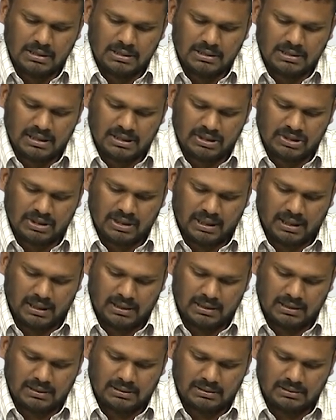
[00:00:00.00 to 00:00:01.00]
such
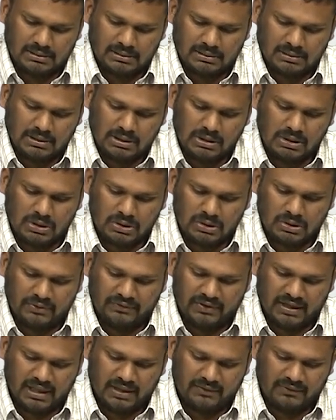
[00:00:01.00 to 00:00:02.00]
that, so
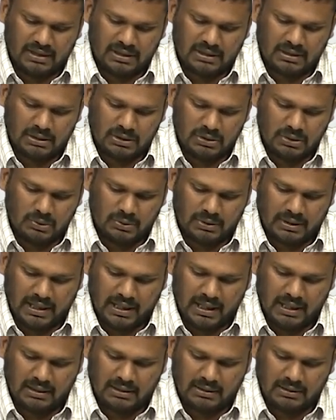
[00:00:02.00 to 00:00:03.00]
whenever you
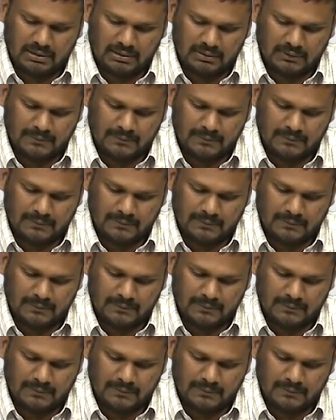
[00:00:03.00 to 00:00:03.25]
take